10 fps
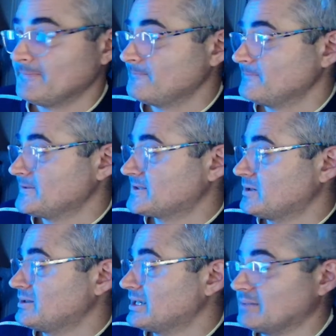
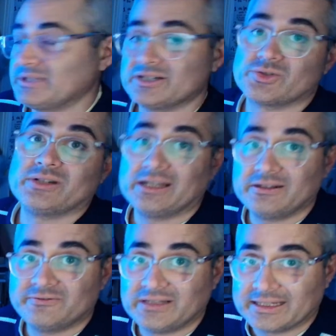So I'm not drawing
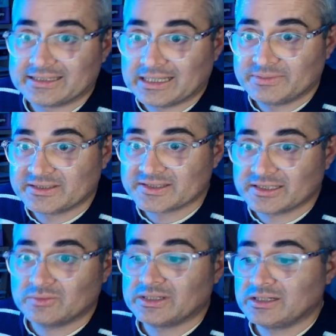anything like that because I
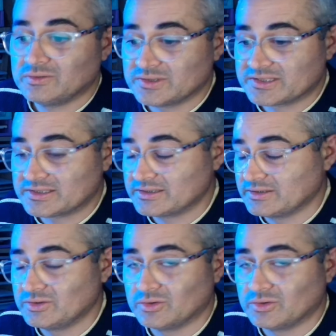don't want to lose,